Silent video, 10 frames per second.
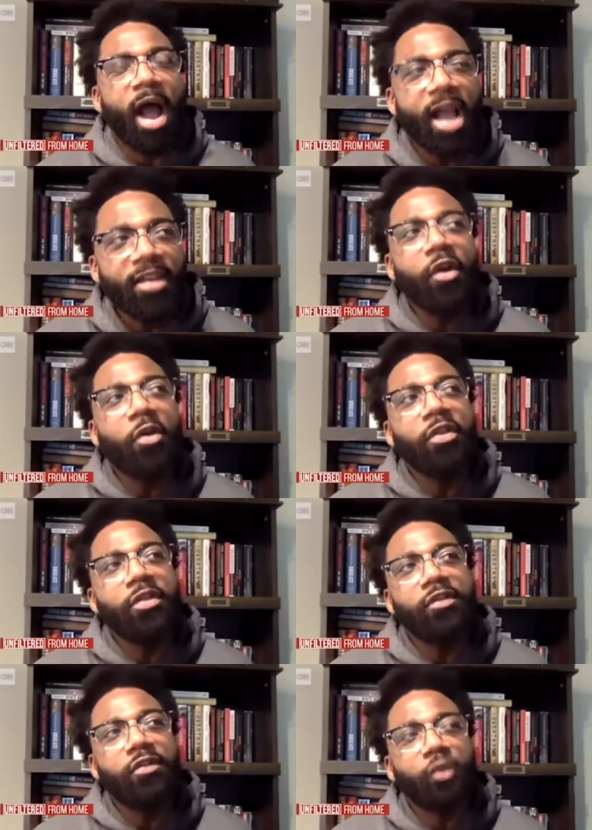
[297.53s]
I saw
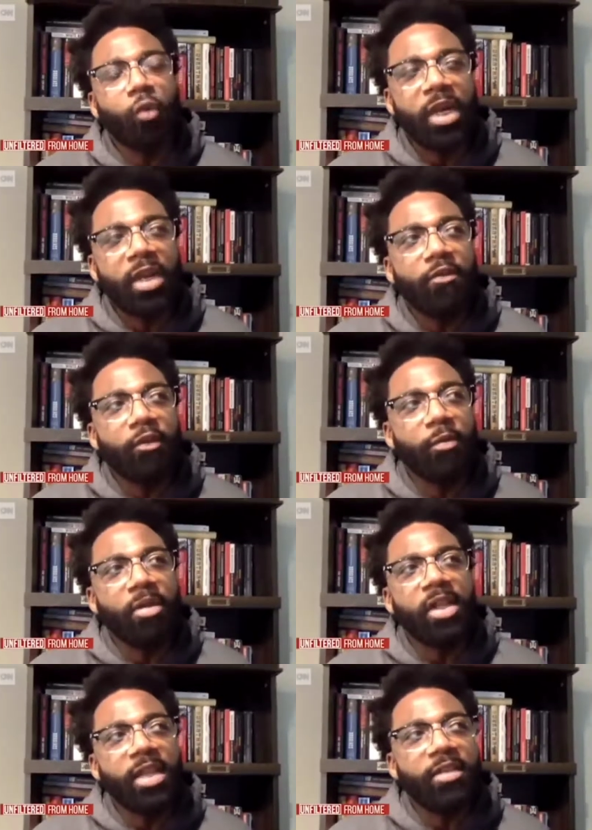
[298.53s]
this tweet
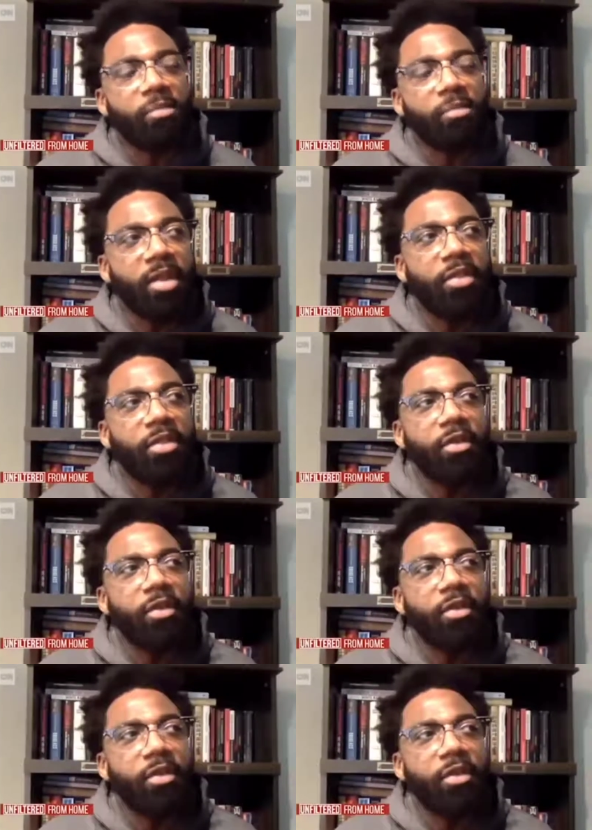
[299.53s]
from Clint Smith